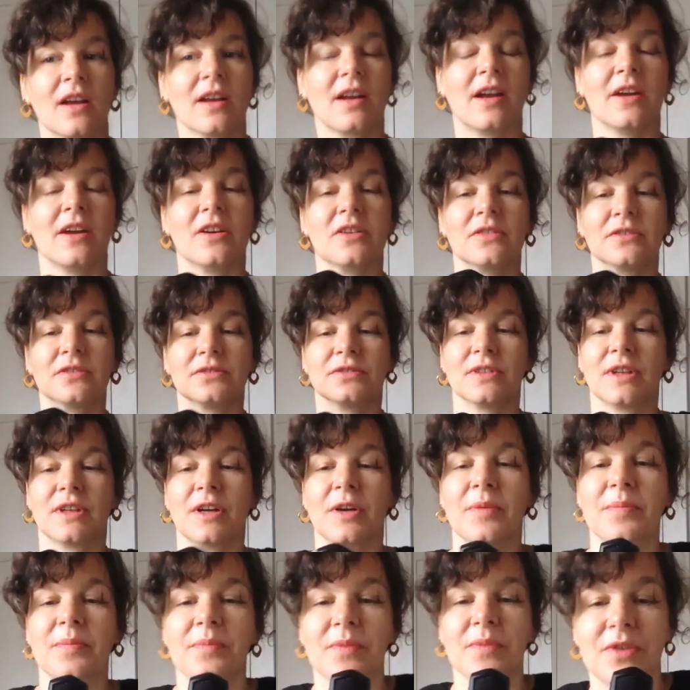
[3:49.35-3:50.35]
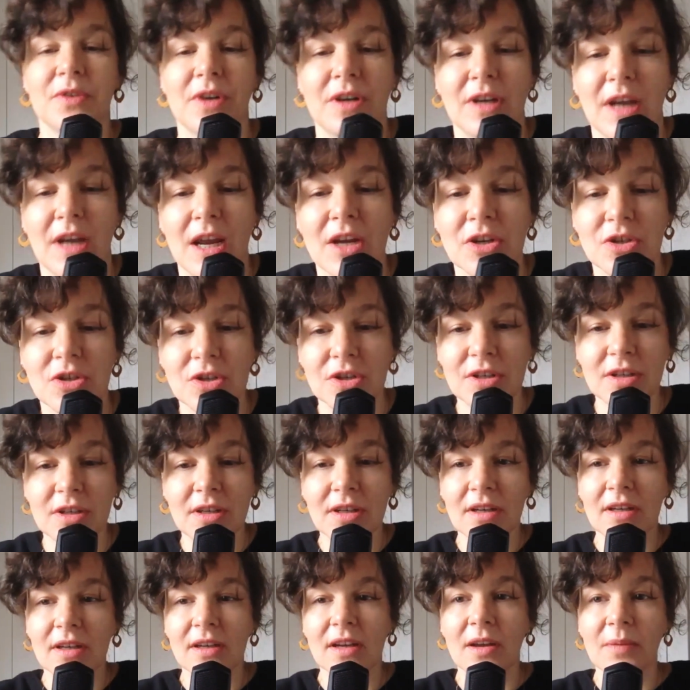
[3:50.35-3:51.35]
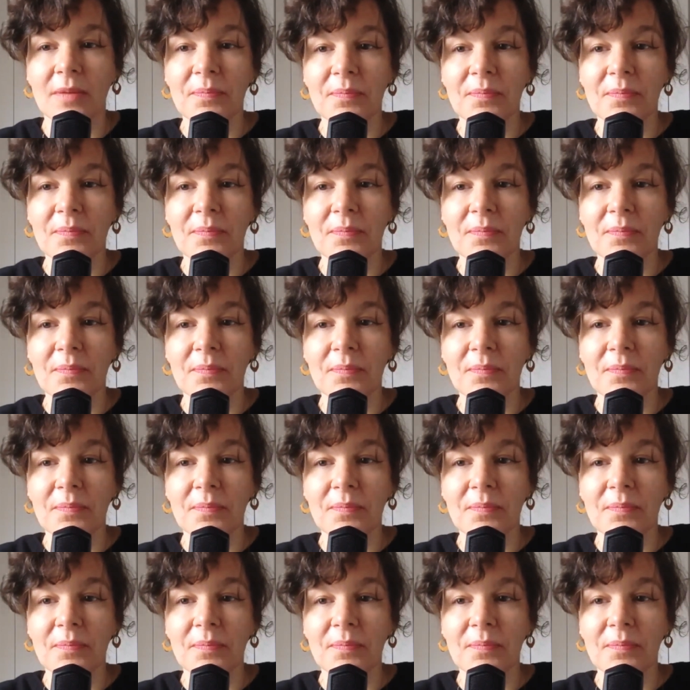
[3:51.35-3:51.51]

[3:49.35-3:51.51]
kind of gradation,